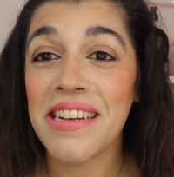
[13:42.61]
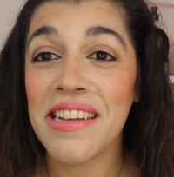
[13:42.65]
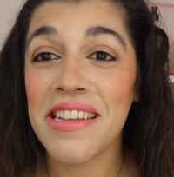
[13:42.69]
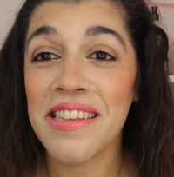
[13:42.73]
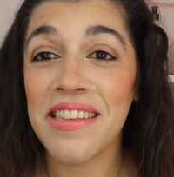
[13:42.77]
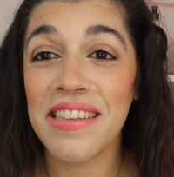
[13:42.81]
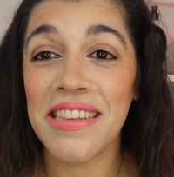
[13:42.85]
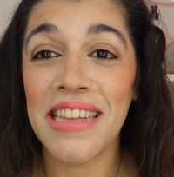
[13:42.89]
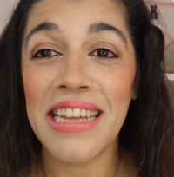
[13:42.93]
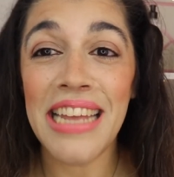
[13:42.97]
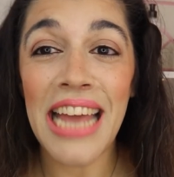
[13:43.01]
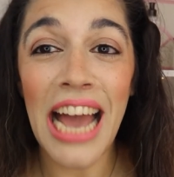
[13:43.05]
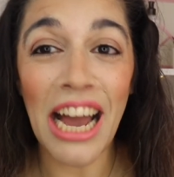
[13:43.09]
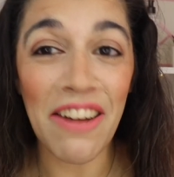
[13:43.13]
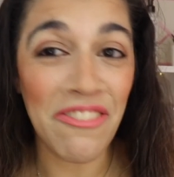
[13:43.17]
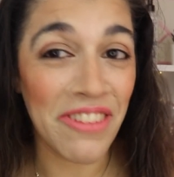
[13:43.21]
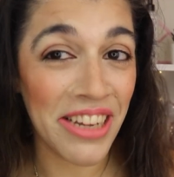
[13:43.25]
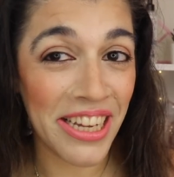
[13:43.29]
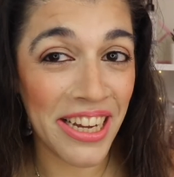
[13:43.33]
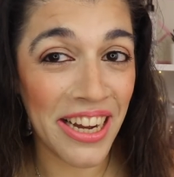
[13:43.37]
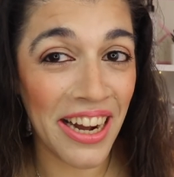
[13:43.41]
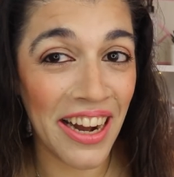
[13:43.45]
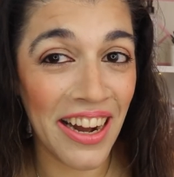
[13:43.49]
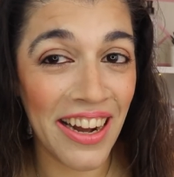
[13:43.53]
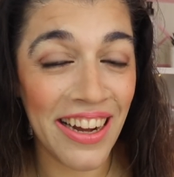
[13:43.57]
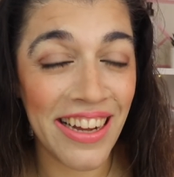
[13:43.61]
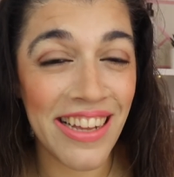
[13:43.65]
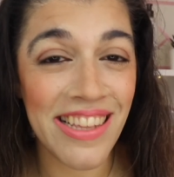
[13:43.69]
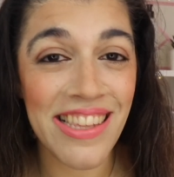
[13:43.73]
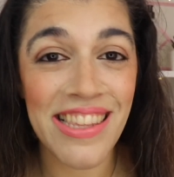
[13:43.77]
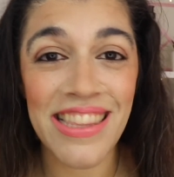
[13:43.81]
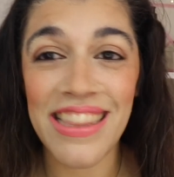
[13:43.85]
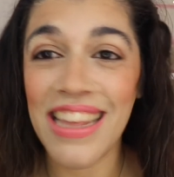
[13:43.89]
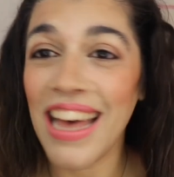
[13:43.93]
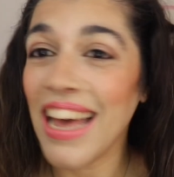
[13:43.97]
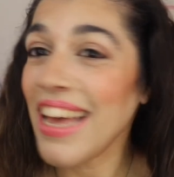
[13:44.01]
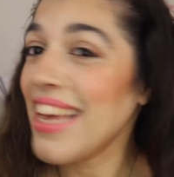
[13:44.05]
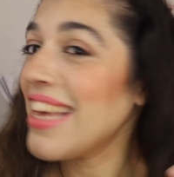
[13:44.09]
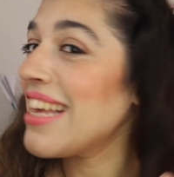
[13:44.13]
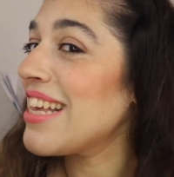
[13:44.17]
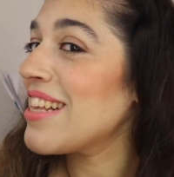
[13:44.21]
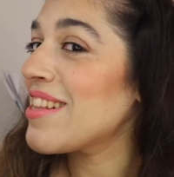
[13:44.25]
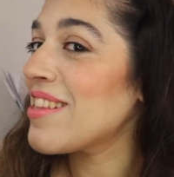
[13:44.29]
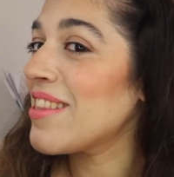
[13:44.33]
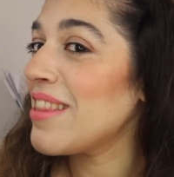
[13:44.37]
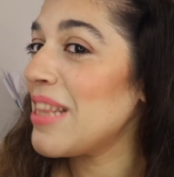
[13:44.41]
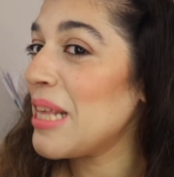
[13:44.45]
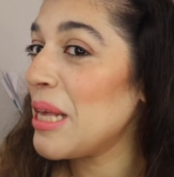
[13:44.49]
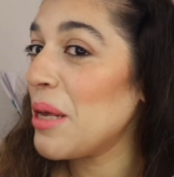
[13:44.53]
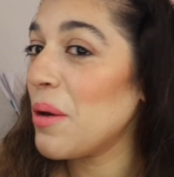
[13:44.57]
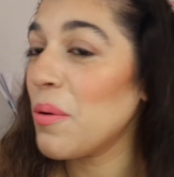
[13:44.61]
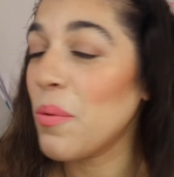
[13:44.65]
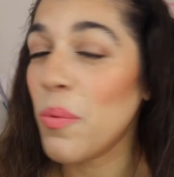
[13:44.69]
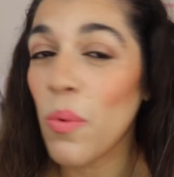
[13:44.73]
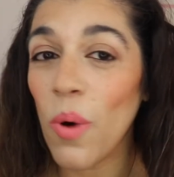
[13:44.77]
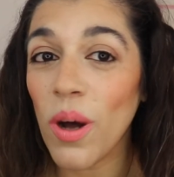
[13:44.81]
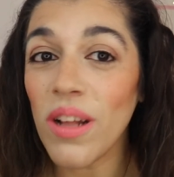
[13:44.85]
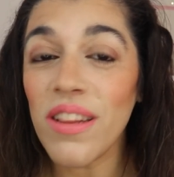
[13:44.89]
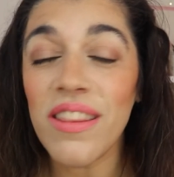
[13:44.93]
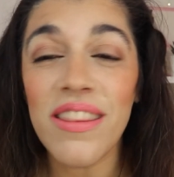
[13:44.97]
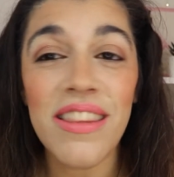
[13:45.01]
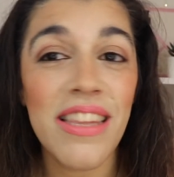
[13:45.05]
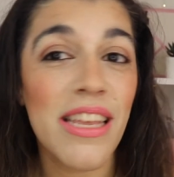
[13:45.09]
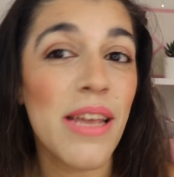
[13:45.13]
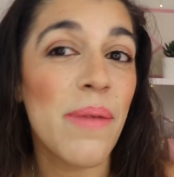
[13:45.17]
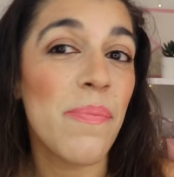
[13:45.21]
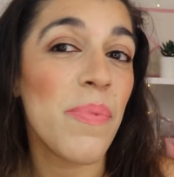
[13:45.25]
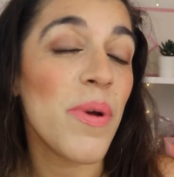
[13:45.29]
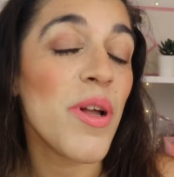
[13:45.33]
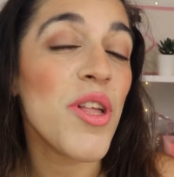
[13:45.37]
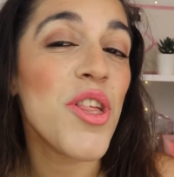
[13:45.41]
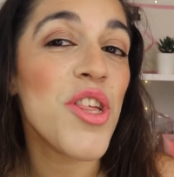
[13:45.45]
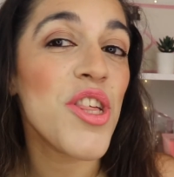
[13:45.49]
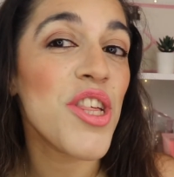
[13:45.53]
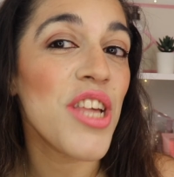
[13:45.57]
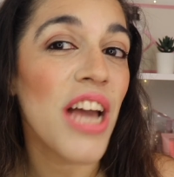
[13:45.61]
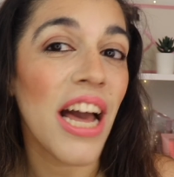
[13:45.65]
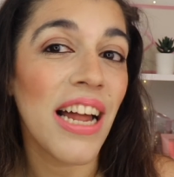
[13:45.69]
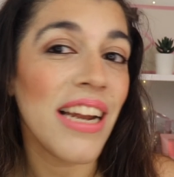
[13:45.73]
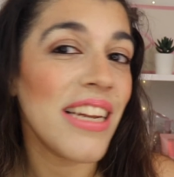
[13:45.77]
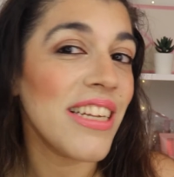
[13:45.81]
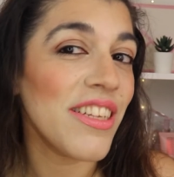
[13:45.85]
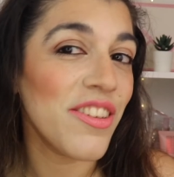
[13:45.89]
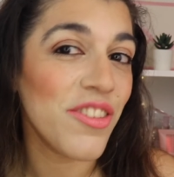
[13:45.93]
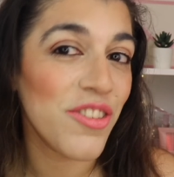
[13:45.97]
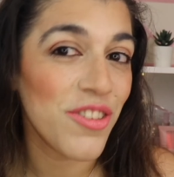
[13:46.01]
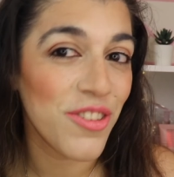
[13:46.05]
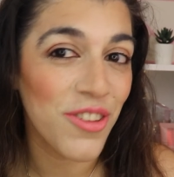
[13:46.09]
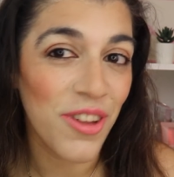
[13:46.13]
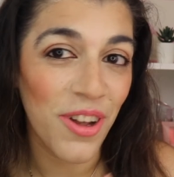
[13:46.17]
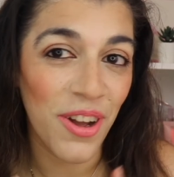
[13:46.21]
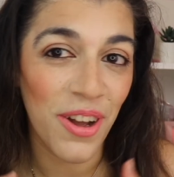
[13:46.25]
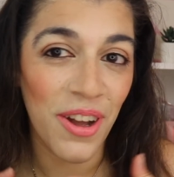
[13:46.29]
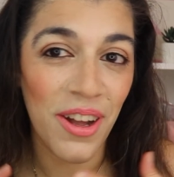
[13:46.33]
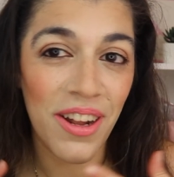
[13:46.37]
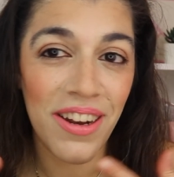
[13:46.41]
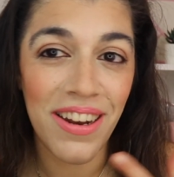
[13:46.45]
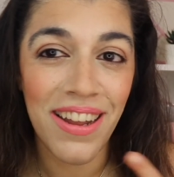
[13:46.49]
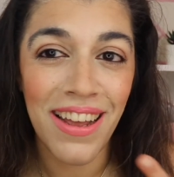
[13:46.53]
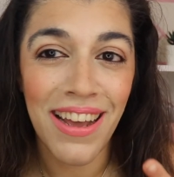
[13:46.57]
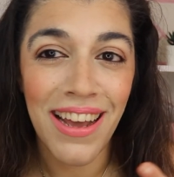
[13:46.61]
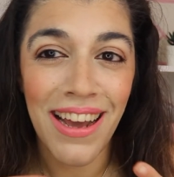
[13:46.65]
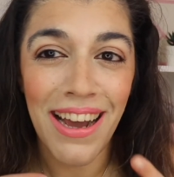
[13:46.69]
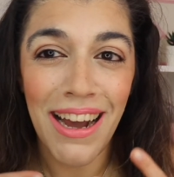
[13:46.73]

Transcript: So there you have it, guys. That is the one dip challenge done.